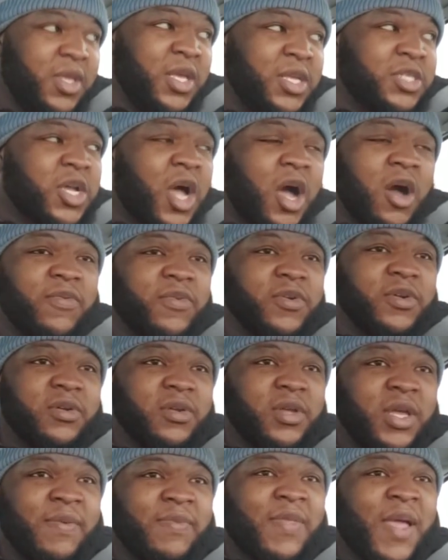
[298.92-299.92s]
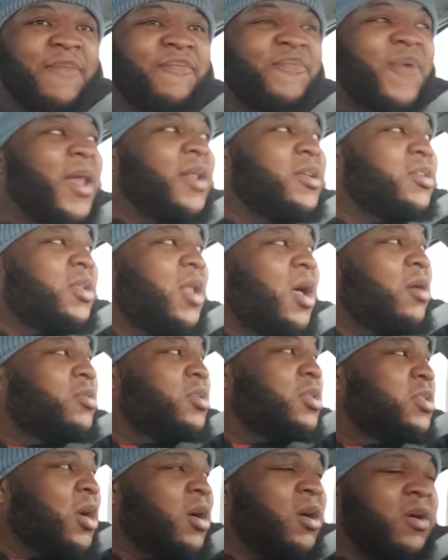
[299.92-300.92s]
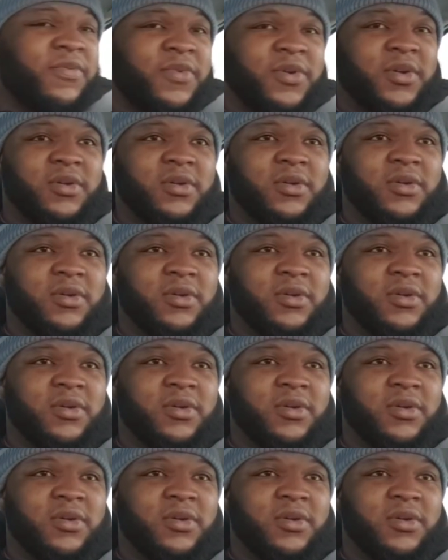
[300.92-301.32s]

it's over. If that fight is close, it's over.